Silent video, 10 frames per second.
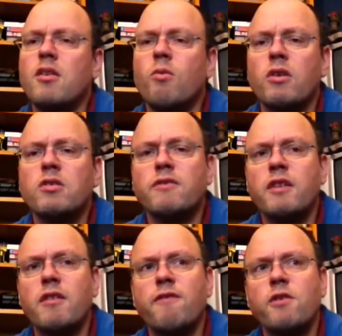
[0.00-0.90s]
what if
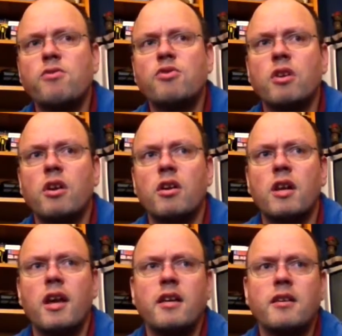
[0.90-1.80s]
in the future,
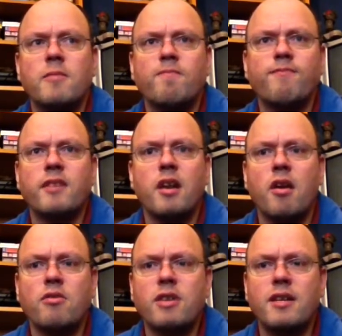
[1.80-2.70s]
like
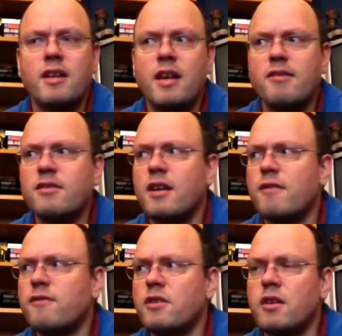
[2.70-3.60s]
10 years
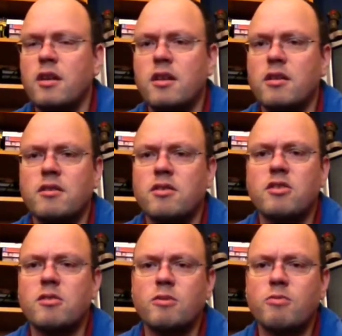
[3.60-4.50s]
after the
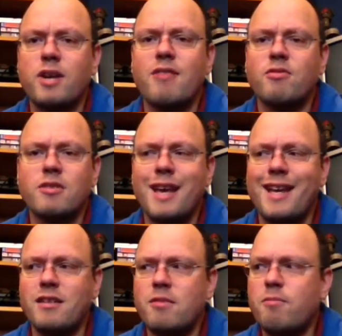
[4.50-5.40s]
system is pronounced
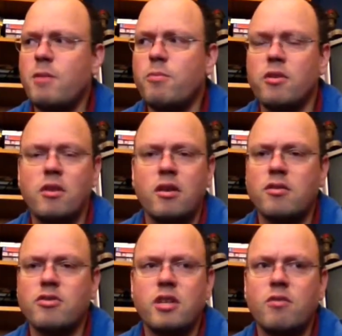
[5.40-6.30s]
dead, people are
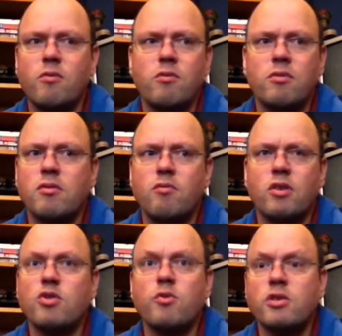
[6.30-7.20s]
still
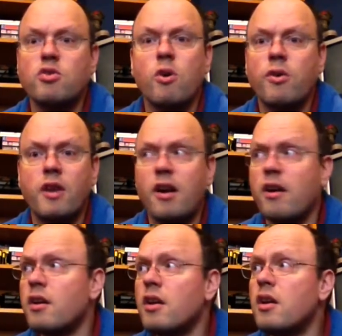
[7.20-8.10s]
want to enjoy
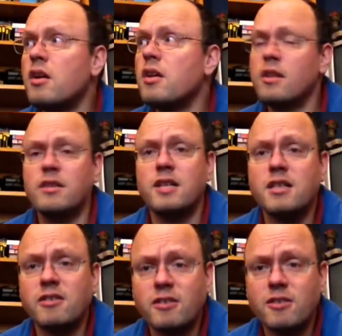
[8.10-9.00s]
their
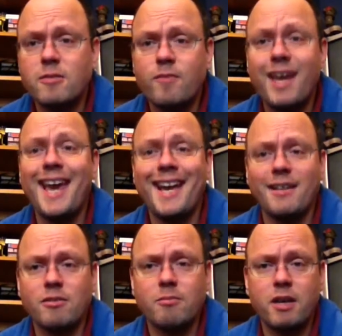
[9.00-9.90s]
disks? They
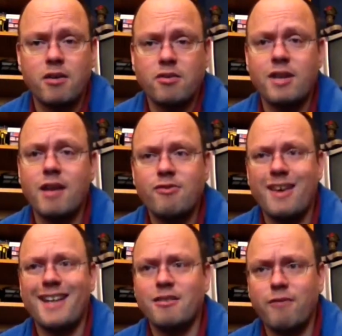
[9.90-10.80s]
can't, because they have to
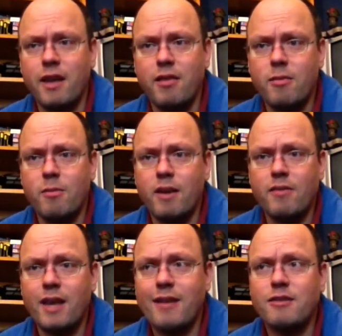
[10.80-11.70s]
activate them,
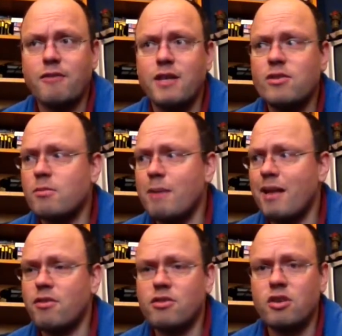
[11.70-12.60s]
and the activation
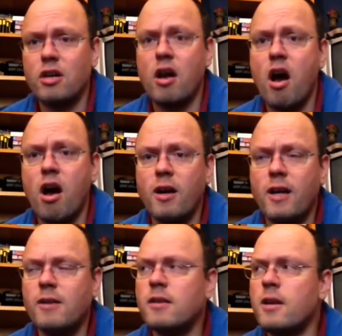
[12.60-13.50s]
methods are gone. And